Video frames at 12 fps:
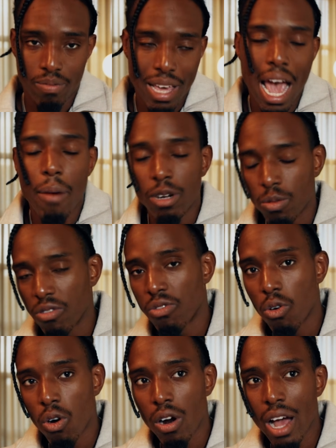cameras
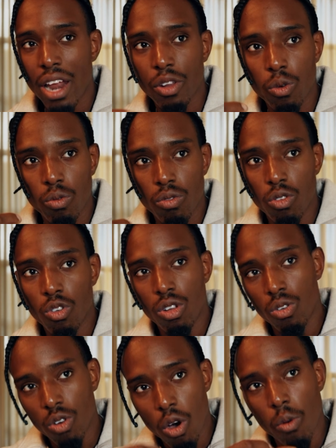before and
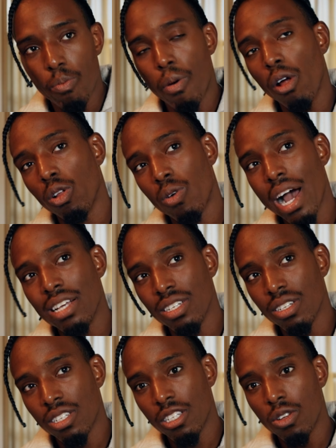you know
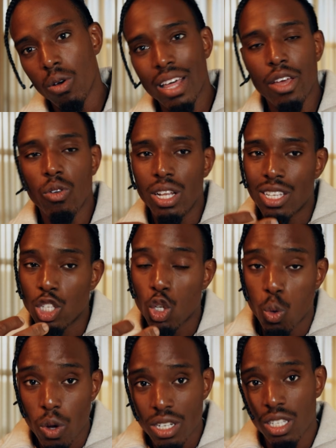polarizers, you know that you need to
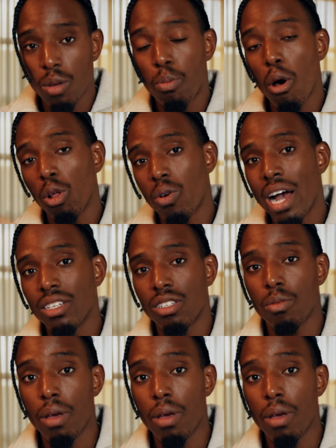twist the polarizer to